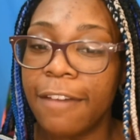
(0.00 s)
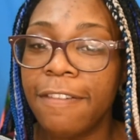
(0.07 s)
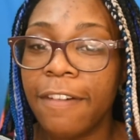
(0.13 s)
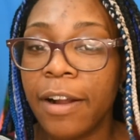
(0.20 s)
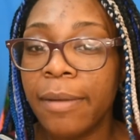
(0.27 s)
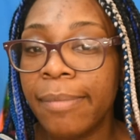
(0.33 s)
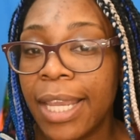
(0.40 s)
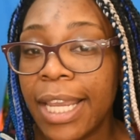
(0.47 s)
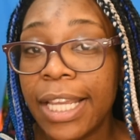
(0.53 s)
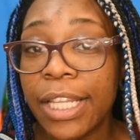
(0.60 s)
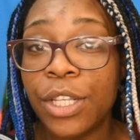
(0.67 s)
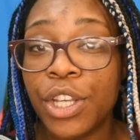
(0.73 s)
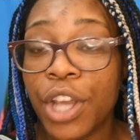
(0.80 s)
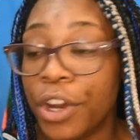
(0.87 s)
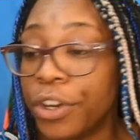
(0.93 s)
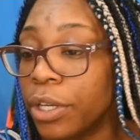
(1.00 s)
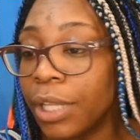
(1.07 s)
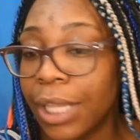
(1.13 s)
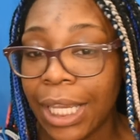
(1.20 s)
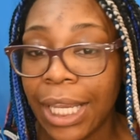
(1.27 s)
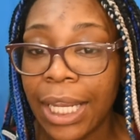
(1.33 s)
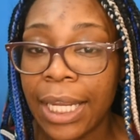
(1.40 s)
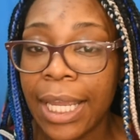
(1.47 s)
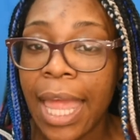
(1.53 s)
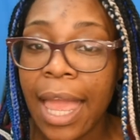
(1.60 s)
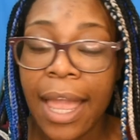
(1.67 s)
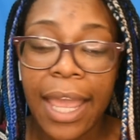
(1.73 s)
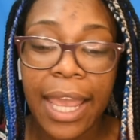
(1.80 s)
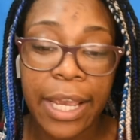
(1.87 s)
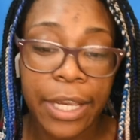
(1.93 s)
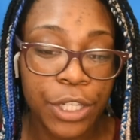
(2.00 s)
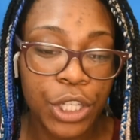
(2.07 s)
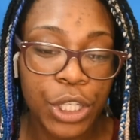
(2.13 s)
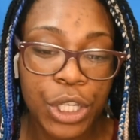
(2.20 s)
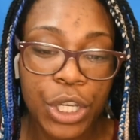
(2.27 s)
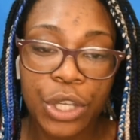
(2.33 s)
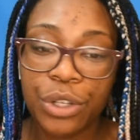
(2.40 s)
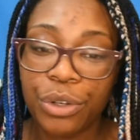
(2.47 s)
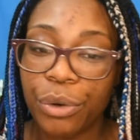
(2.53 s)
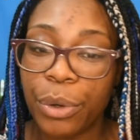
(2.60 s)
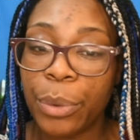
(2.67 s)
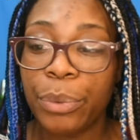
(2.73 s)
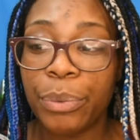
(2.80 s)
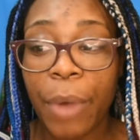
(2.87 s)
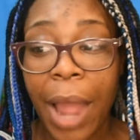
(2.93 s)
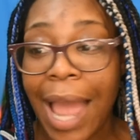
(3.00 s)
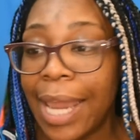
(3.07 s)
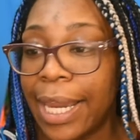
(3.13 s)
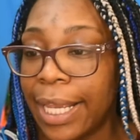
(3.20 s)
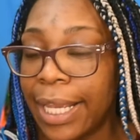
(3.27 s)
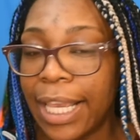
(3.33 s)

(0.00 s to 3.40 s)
For me, journaling is just writing,